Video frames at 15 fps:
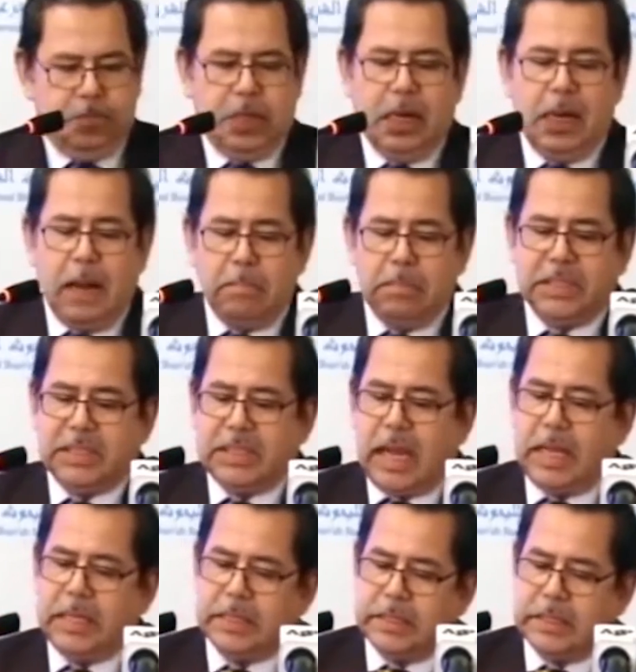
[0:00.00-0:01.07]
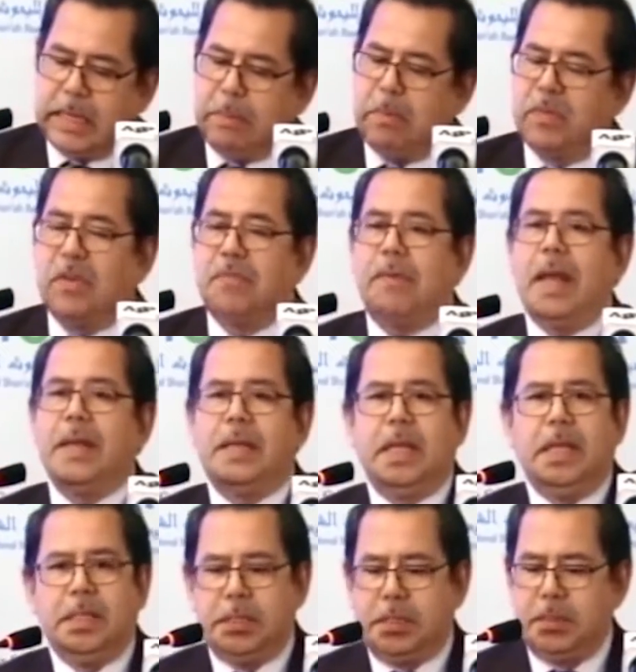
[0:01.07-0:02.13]
let me cite some of the
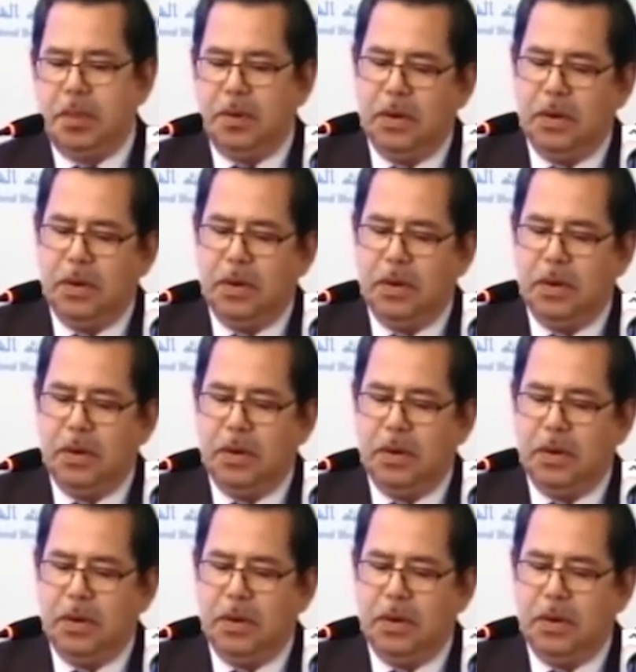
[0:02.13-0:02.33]
findings